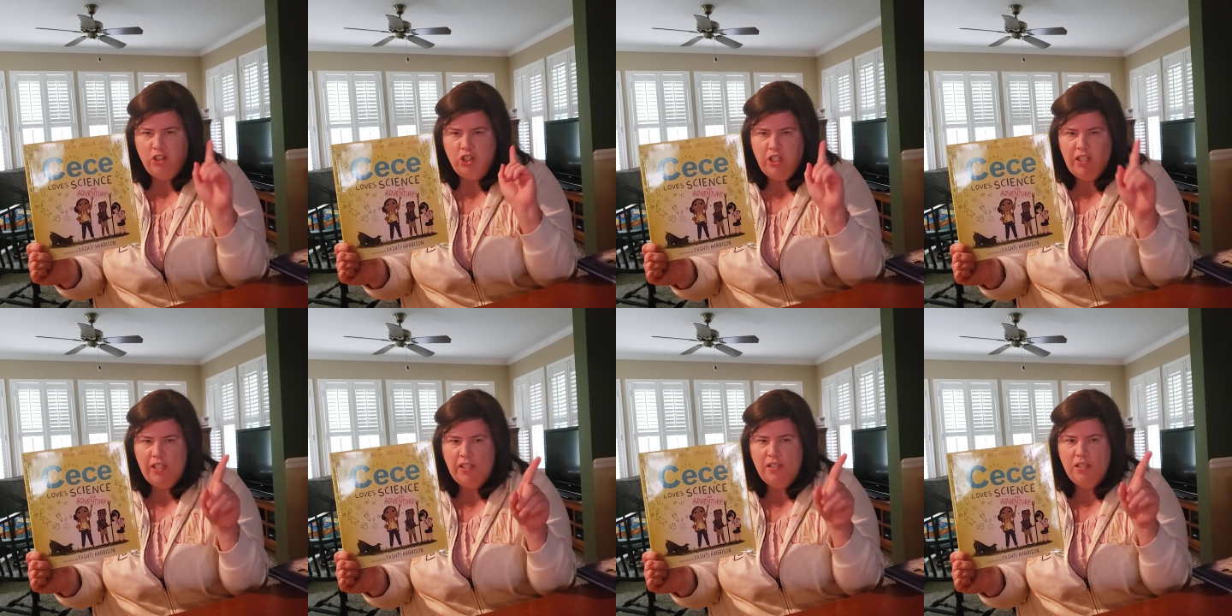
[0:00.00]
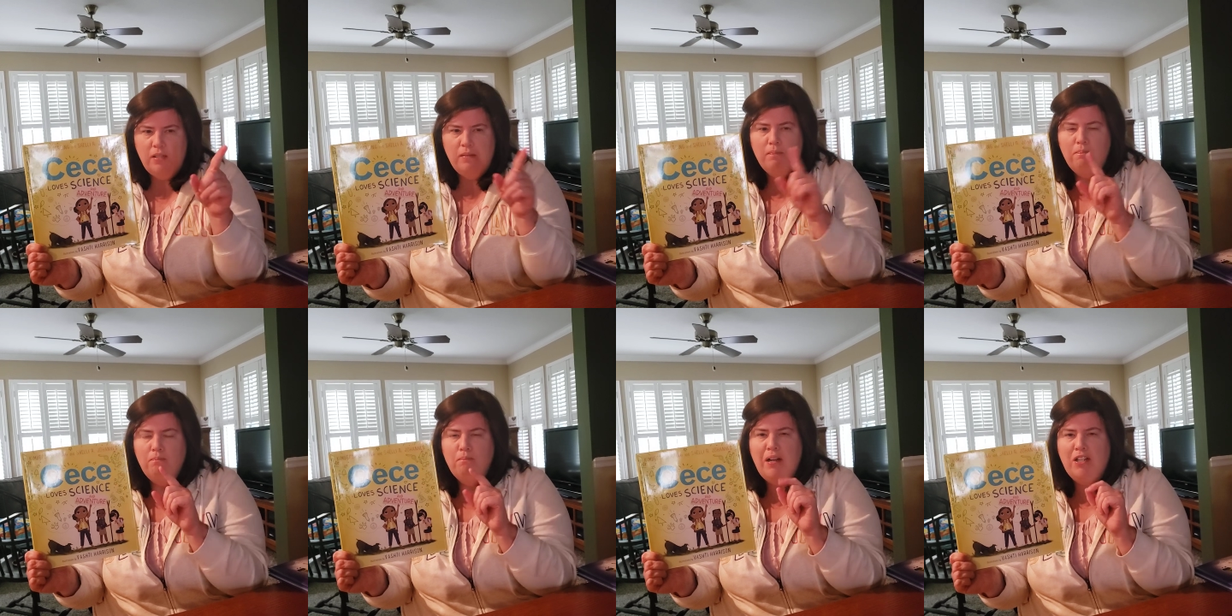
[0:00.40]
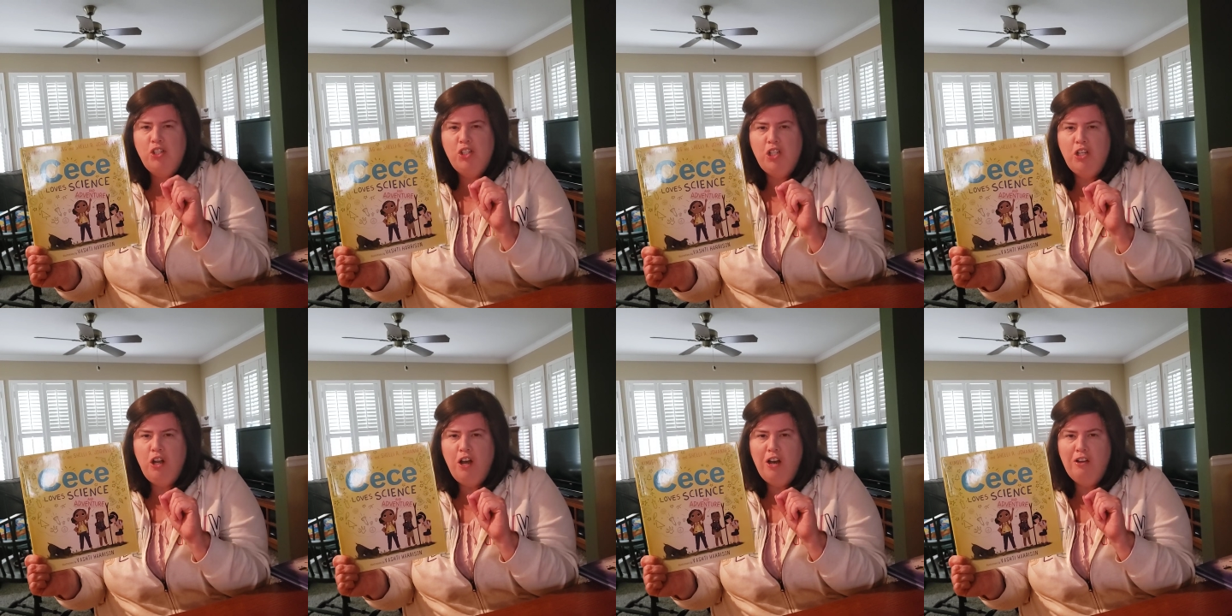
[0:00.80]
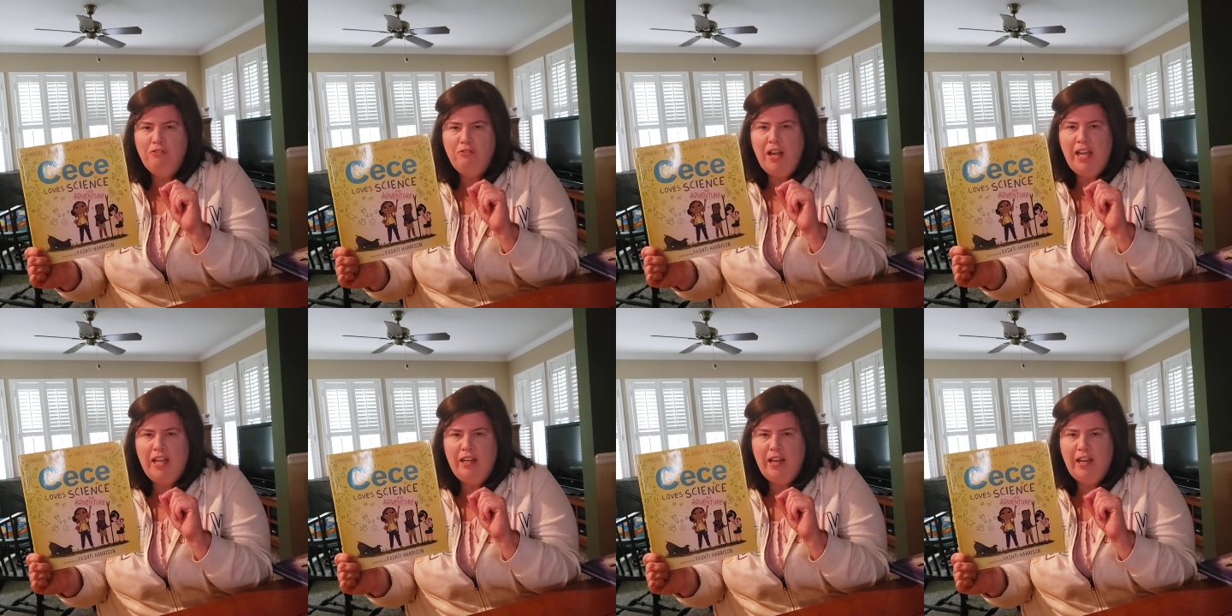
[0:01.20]
she's munching on
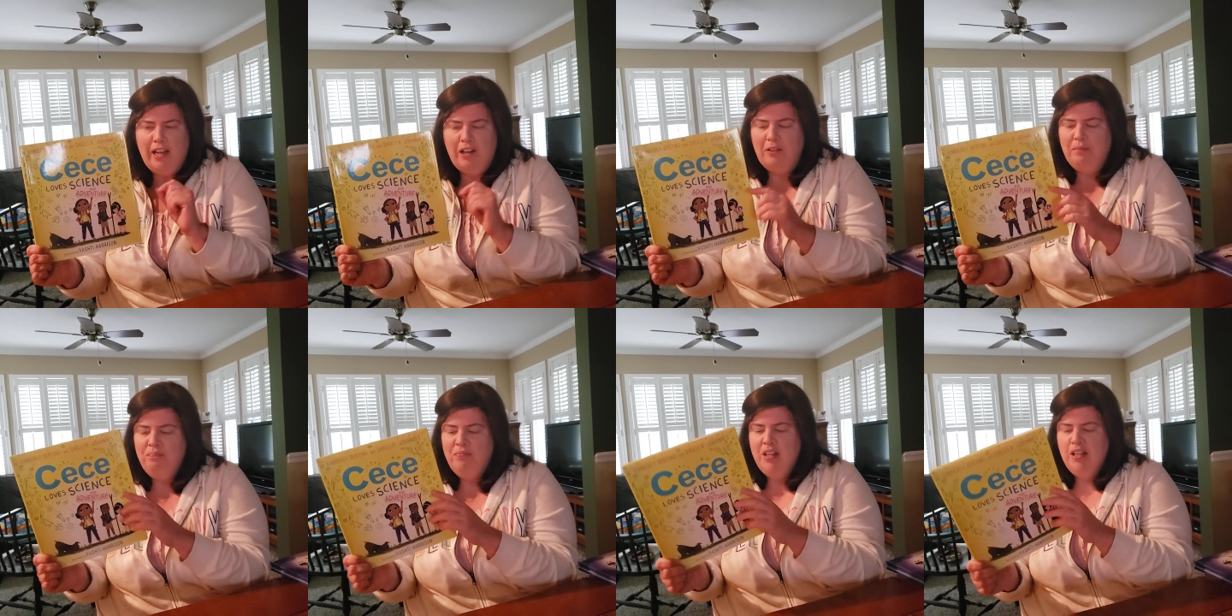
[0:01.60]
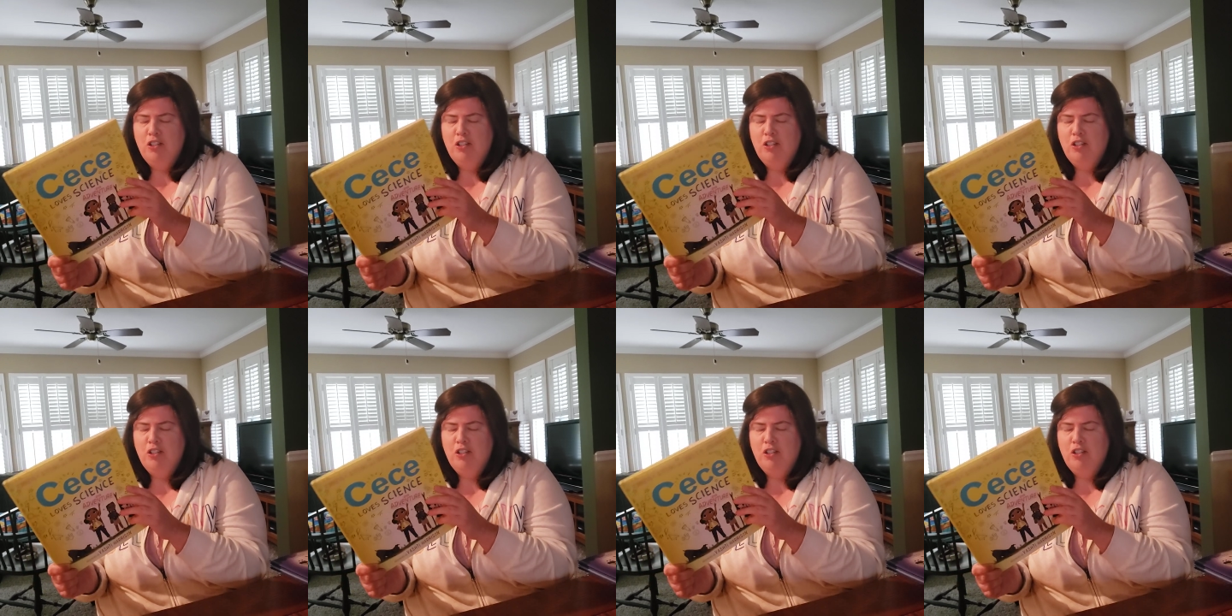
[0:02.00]
right now.